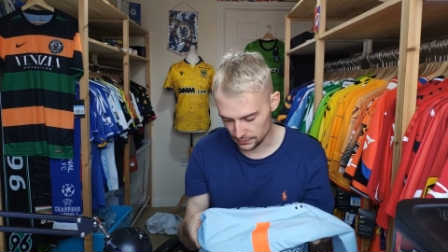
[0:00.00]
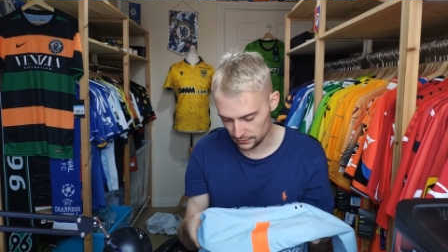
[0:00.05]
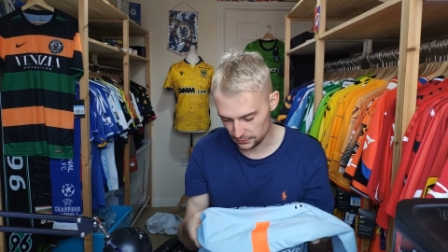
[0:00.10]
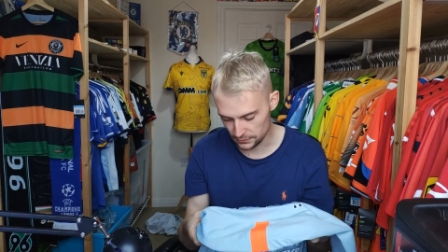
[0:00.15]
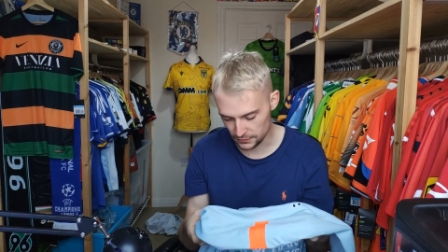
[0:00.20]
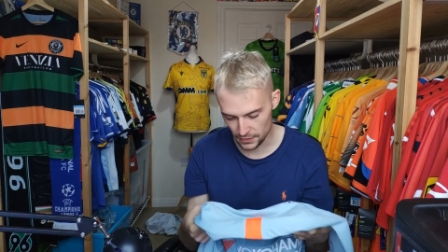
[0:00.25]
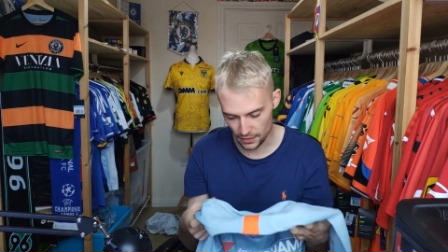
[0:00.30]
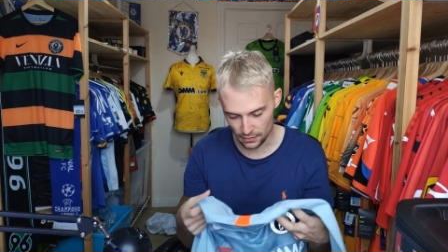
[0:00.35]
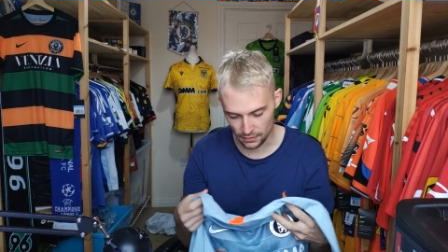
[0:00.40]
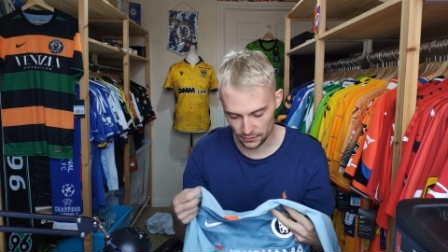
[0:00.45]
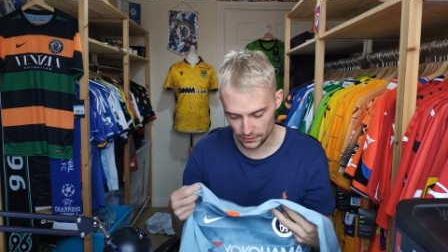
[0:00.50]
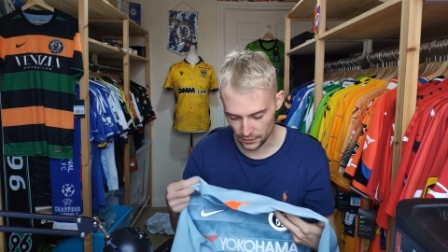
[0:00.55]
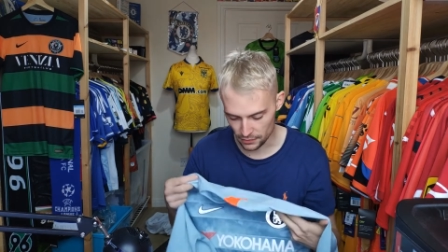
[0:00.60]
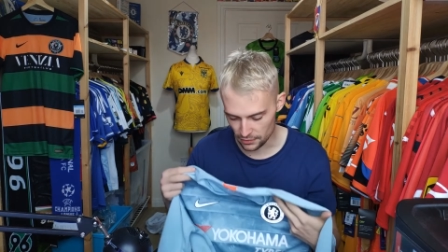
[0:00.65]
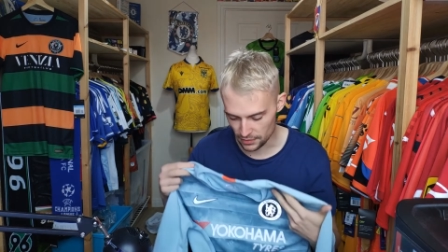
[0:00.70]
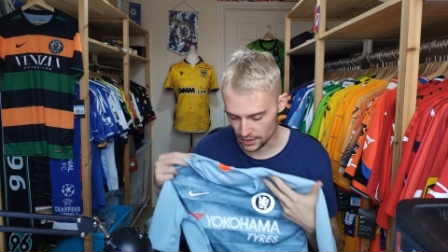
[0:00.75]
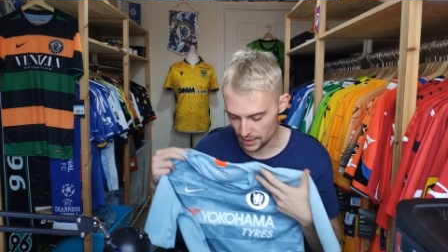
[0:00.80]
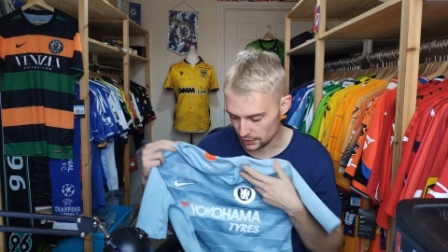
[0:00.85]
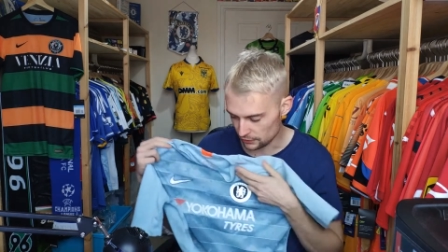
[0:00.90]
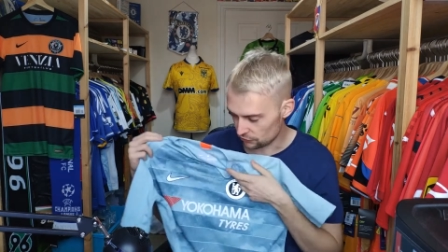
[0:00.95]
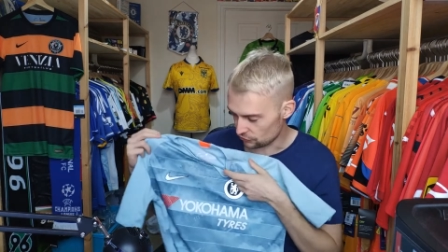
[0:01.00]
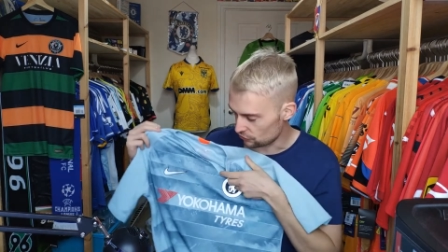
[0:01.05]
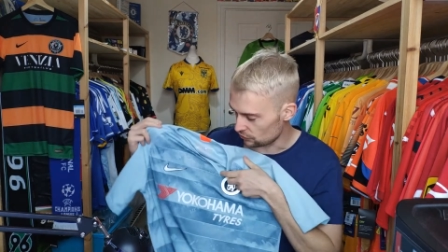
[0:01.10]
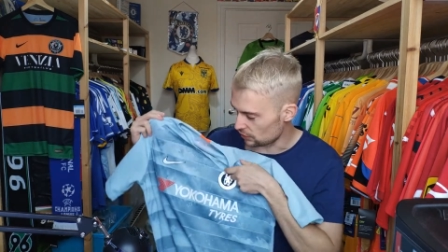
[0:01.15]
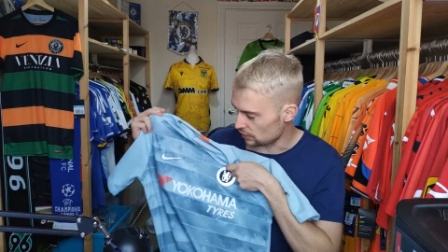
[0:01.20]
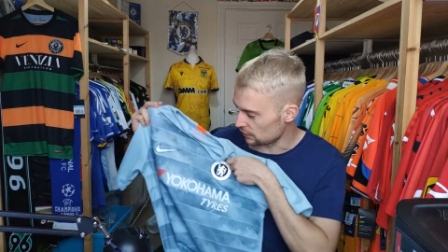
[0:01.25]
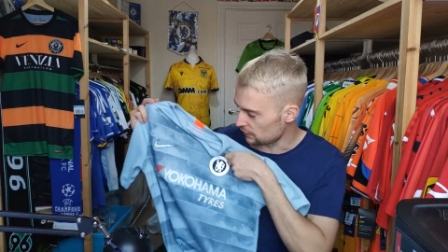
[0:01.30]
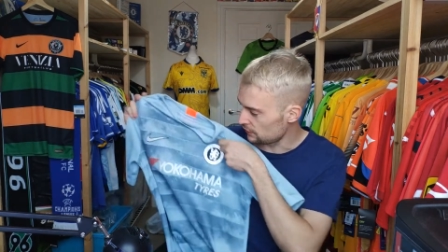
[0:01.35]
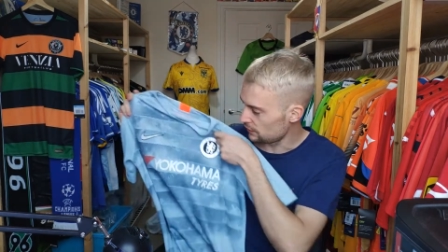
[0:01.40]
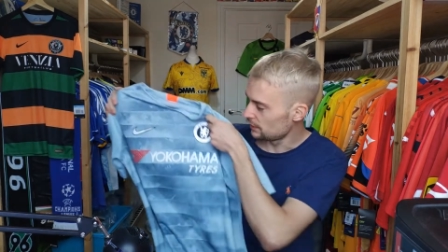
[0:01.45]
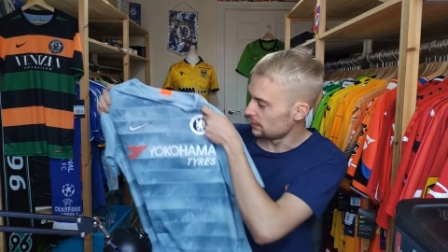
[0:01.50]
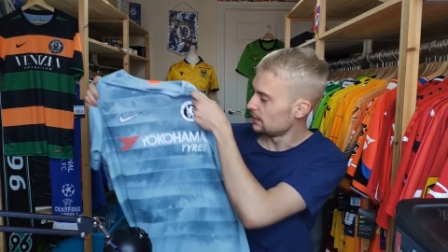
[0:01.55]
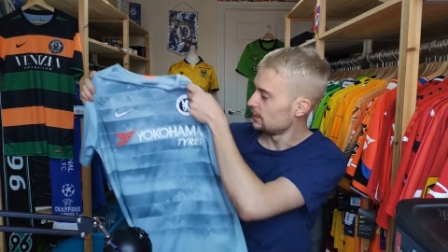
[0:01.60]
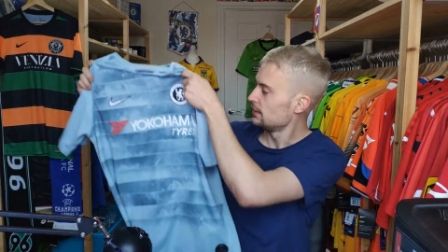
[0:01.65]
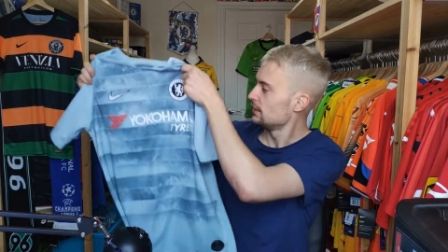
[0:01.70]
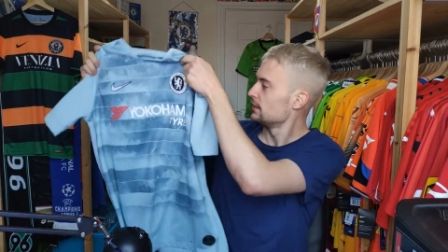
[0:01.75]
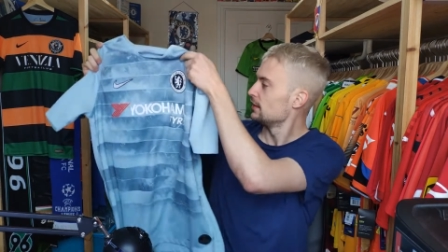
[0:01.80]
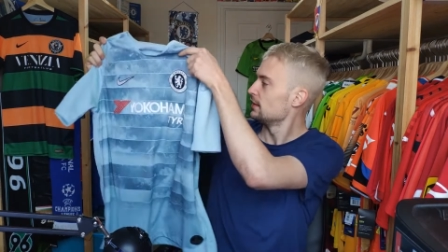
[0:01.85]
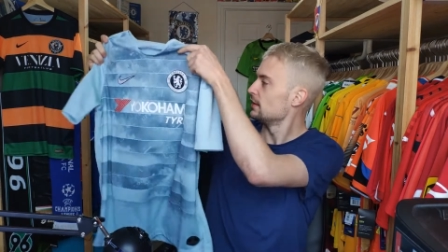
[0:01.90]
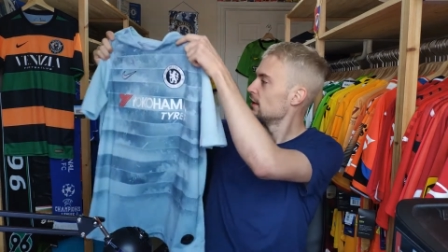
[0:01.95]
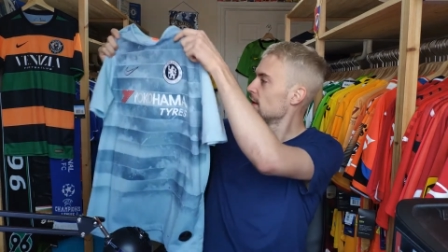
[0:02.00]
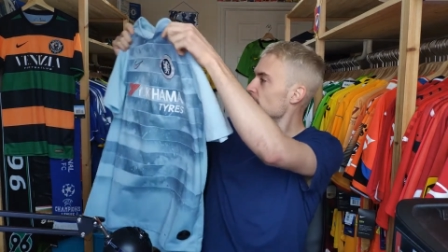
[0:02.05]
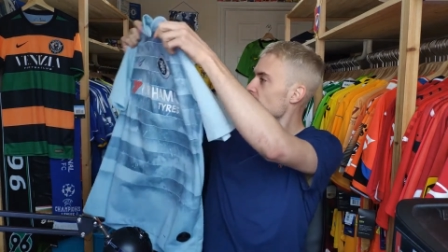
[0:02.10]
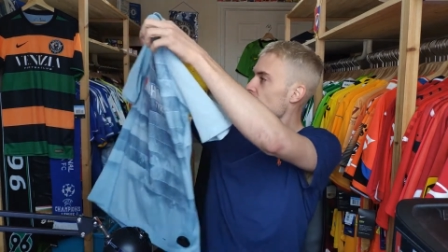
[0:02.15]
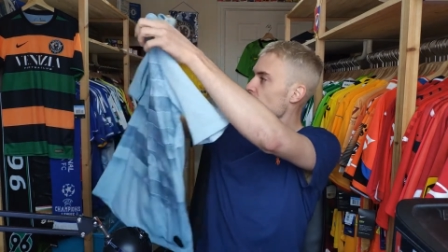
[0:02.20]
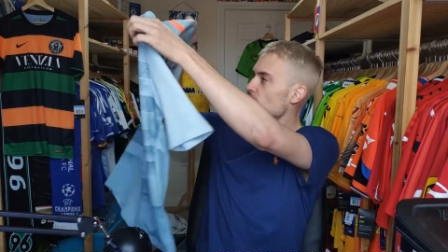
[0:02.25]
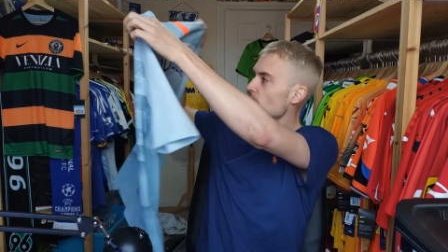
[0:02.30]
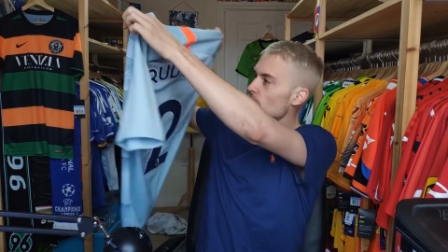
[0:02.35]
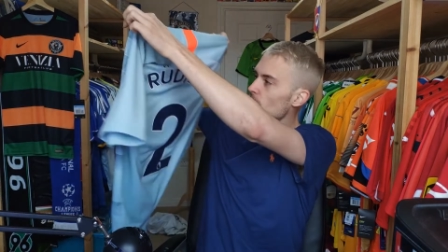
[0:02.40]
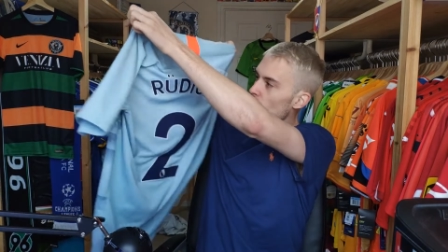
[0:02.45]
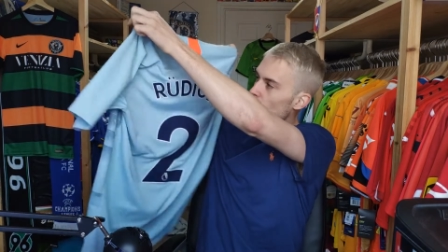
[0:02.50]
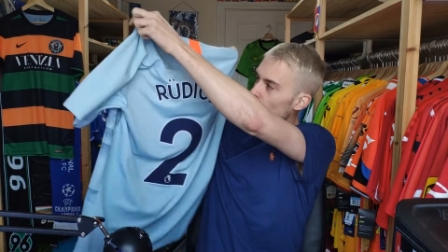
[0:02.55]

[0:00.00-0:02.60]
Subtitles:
Very, very nice shirt. And that just